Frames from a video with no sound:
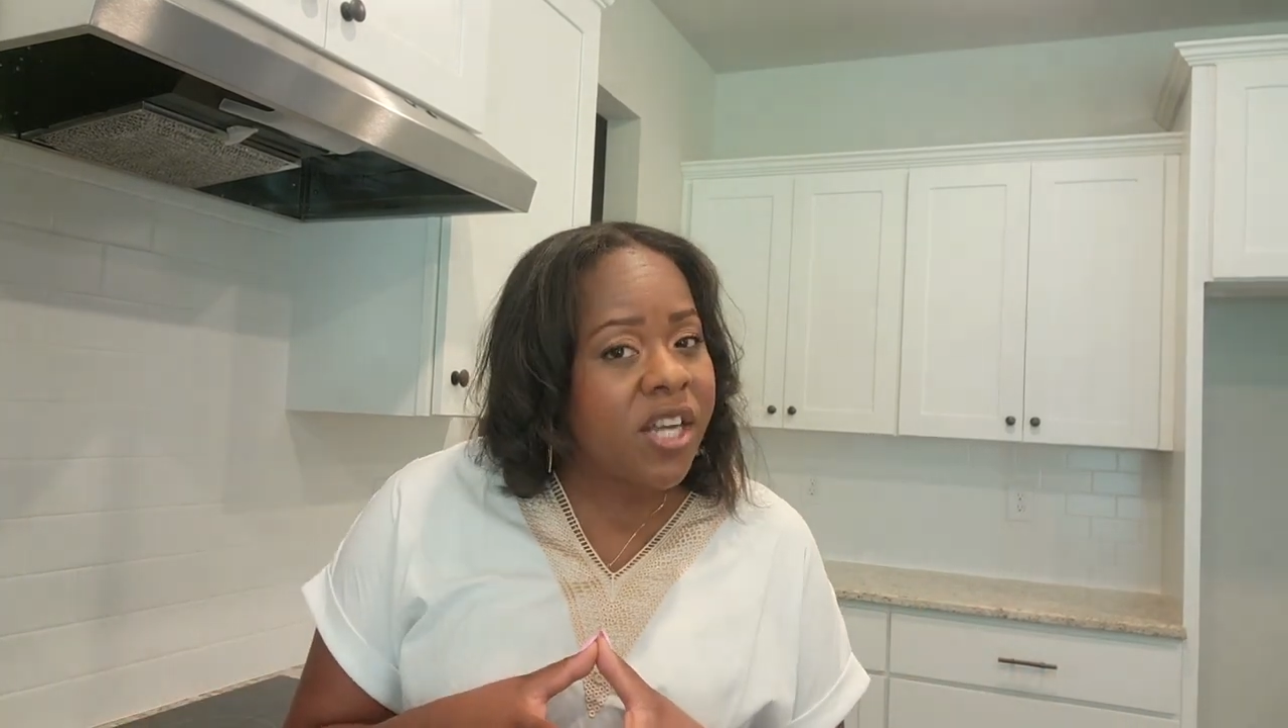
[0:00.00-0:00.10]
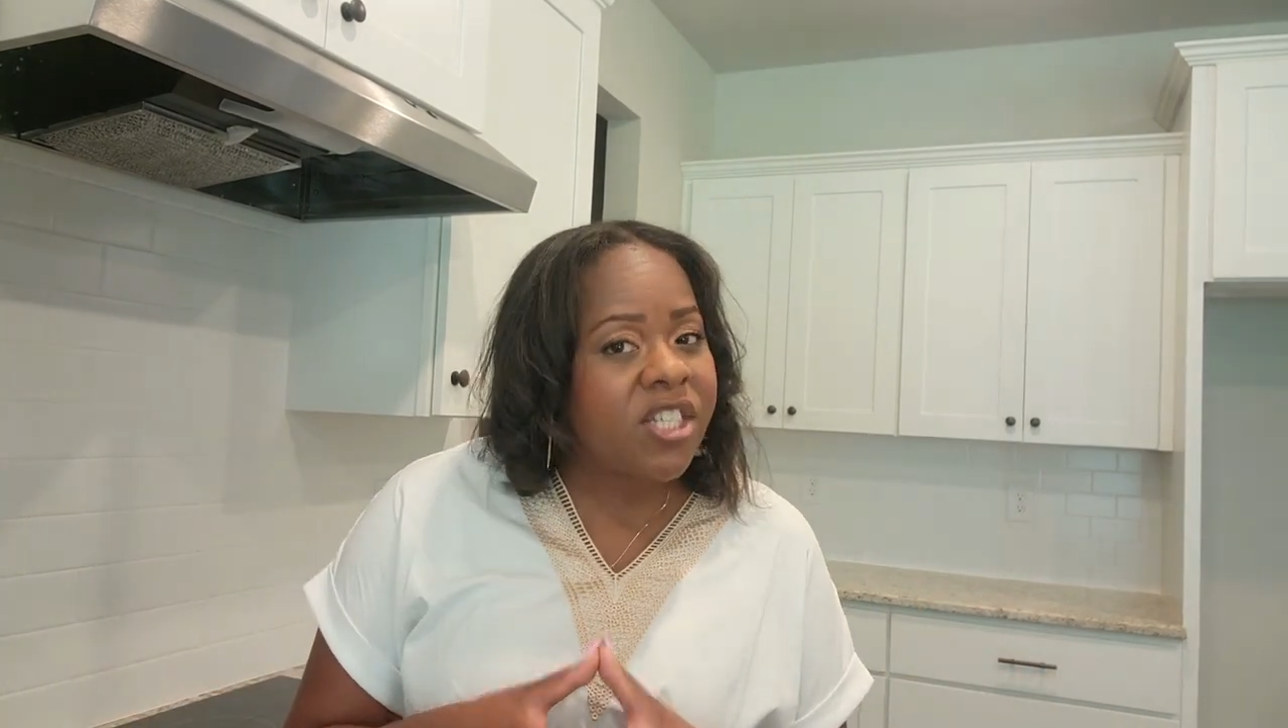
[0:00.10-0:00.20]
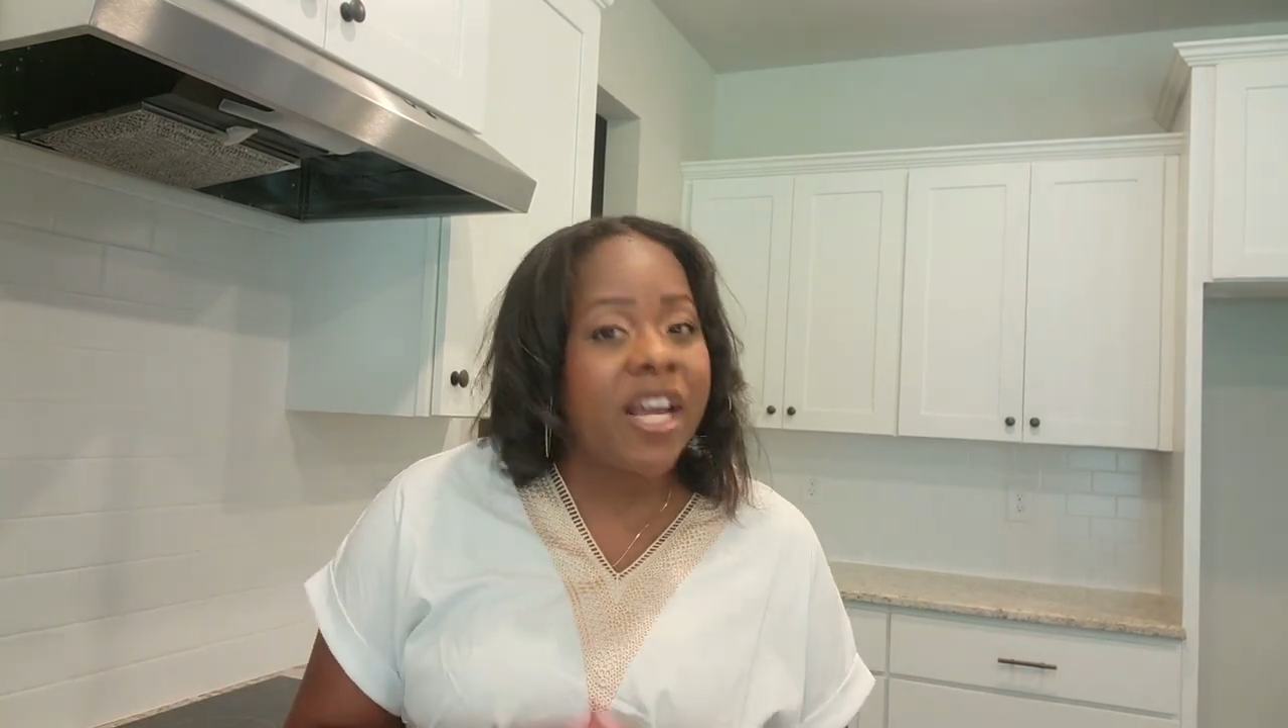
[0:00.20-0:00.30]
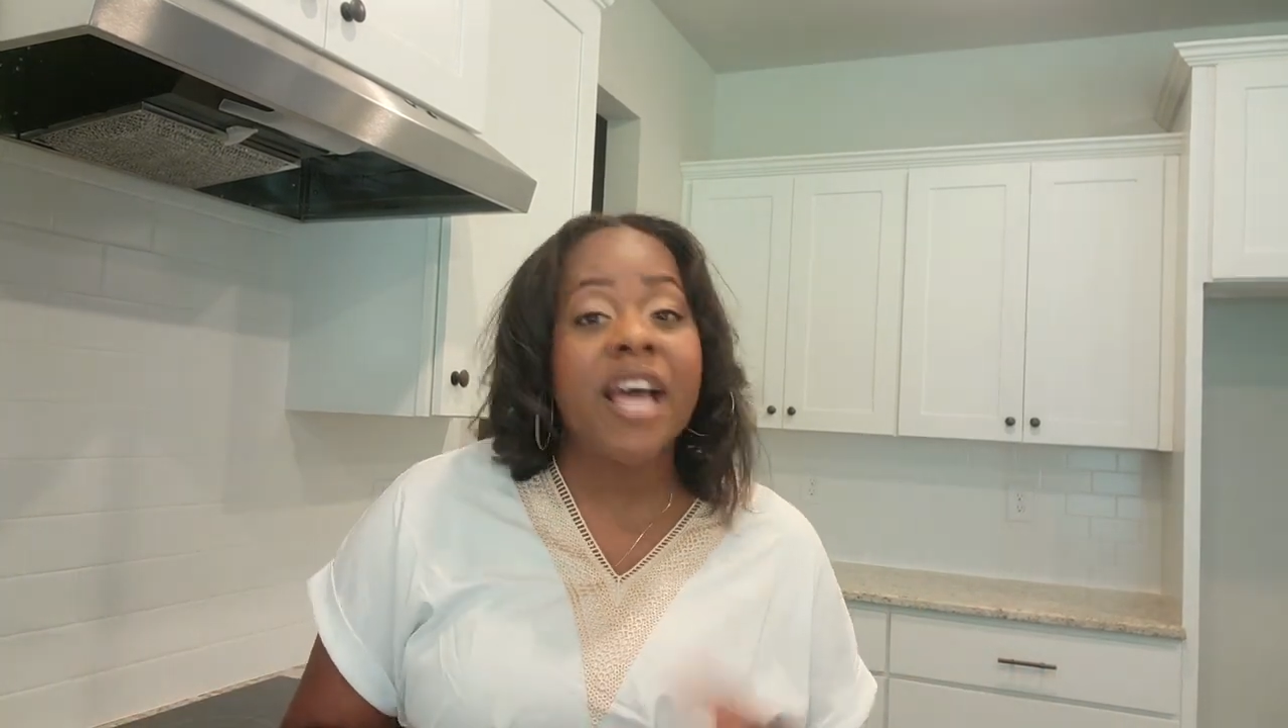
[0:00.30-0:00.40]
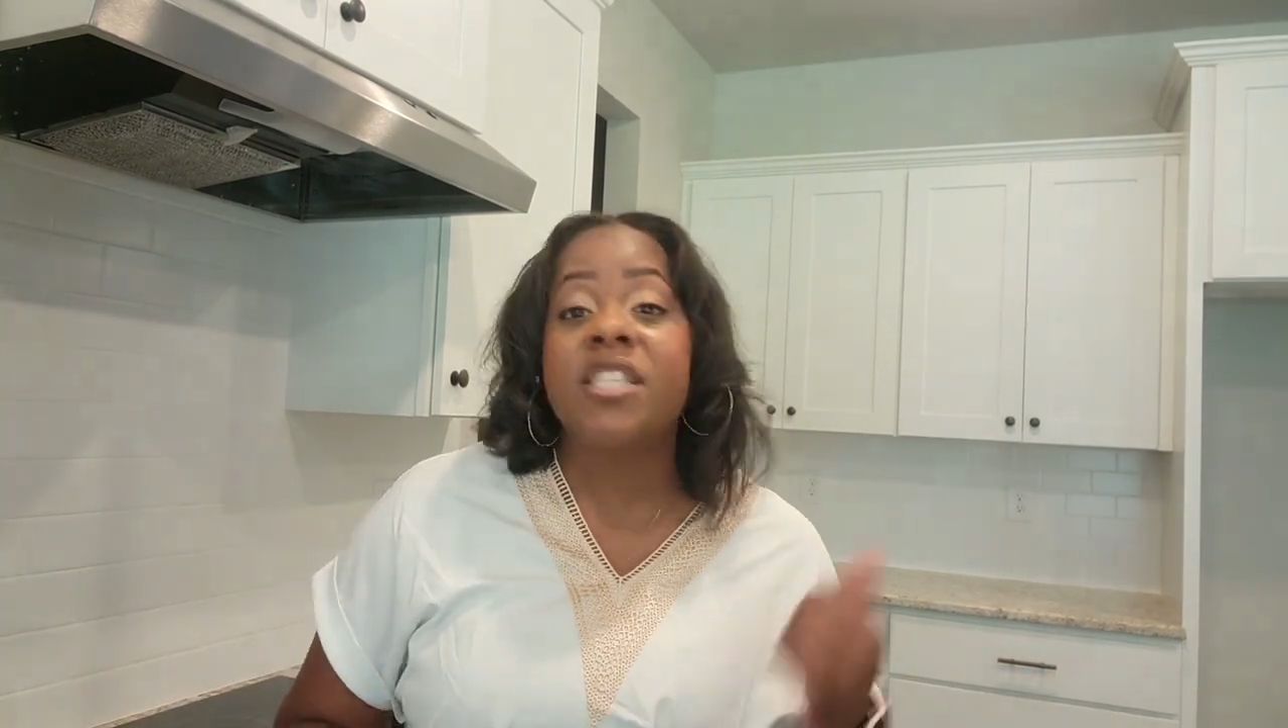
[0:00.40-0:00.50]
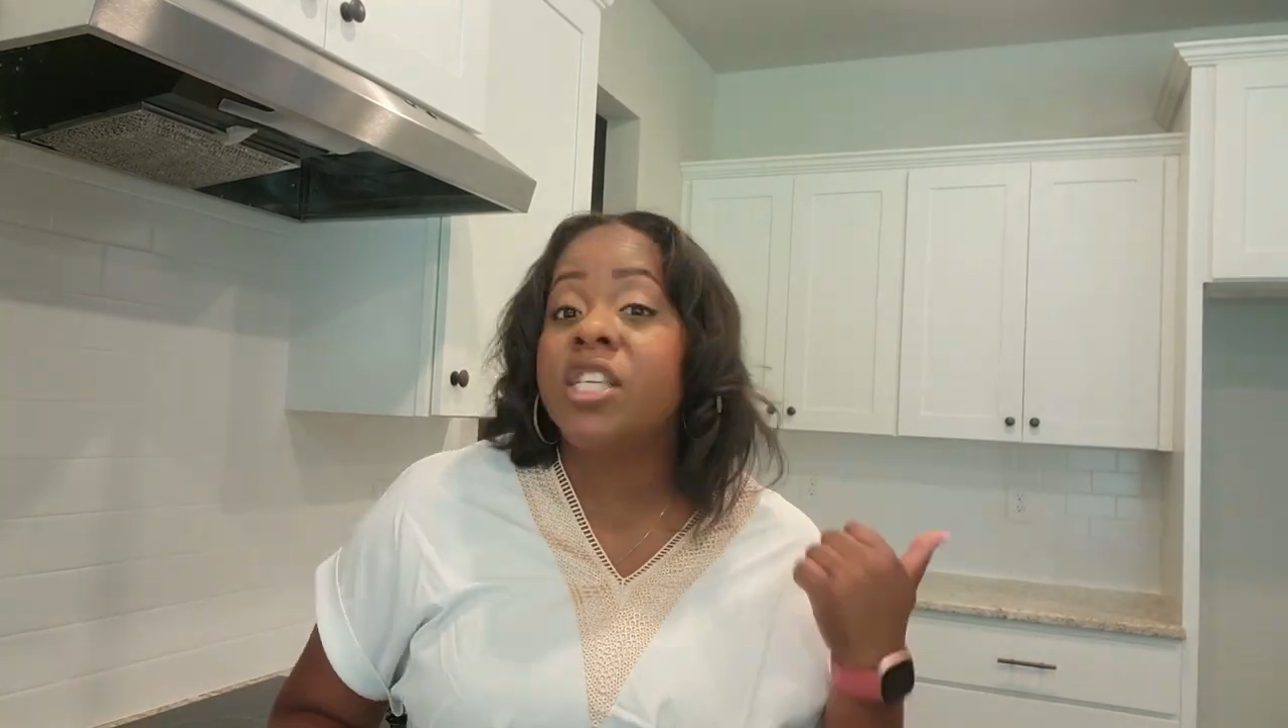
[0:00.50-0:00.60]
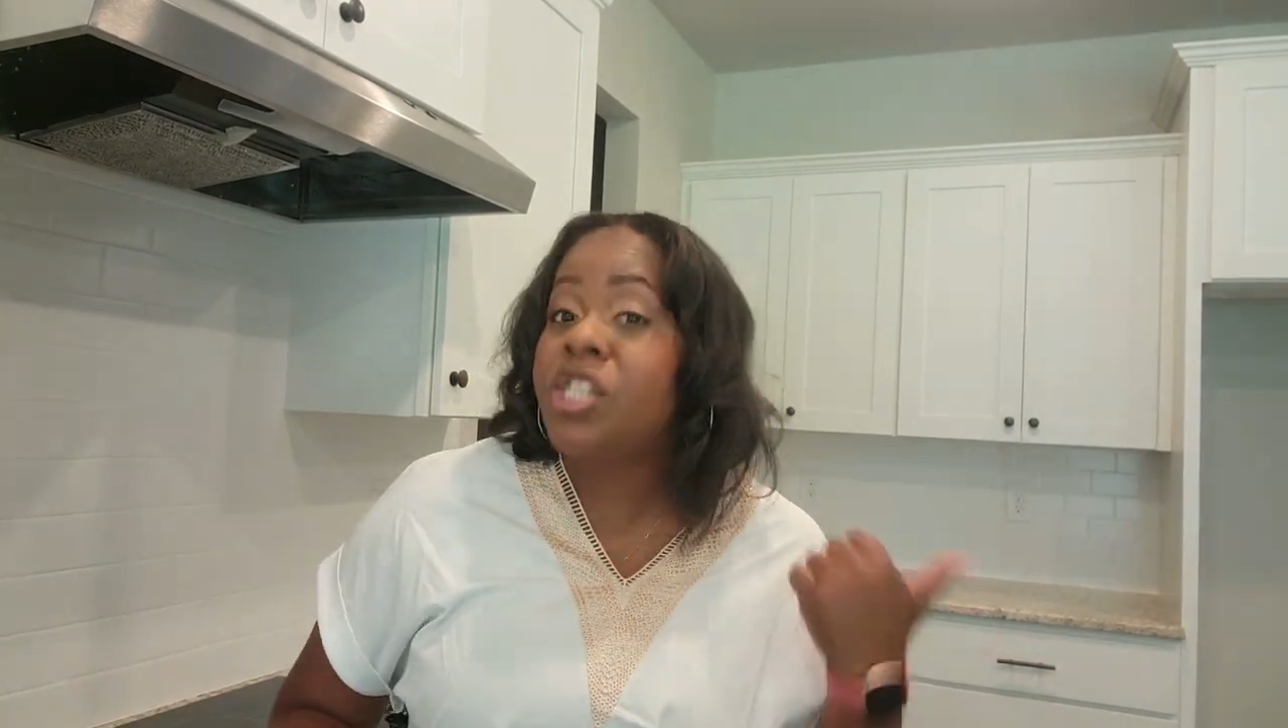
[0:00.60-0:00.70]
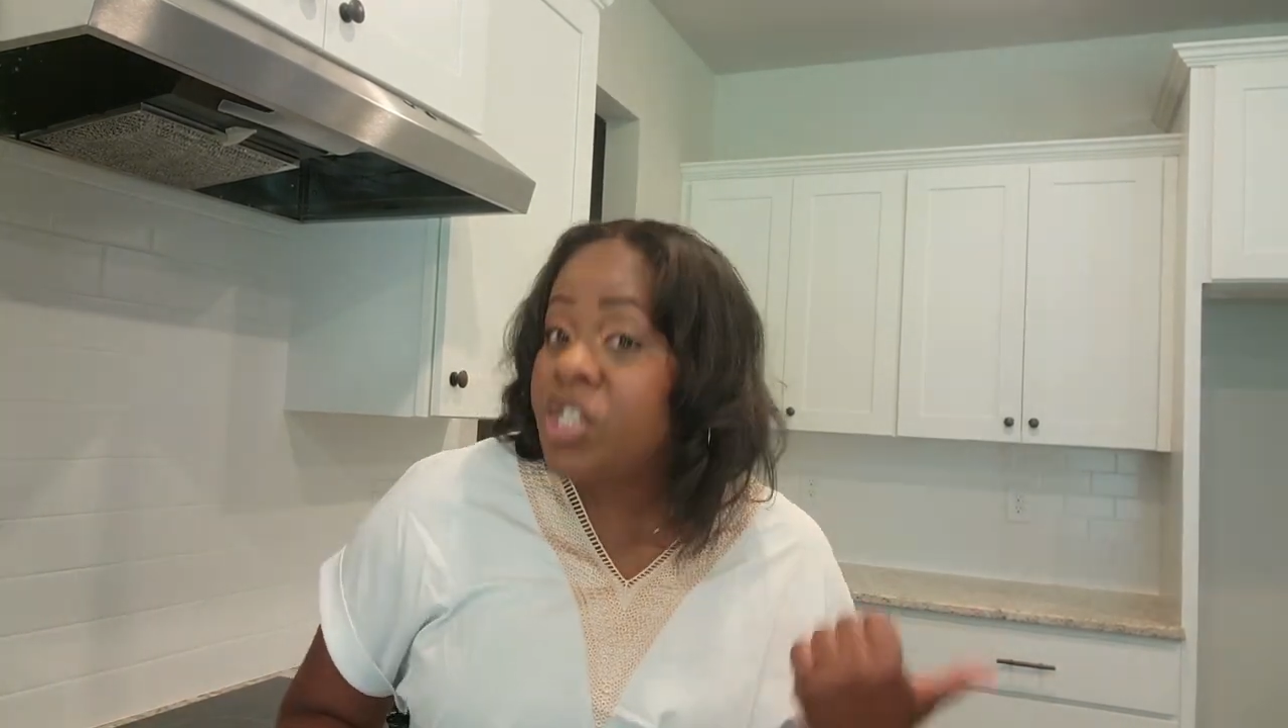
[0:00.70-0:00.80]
such as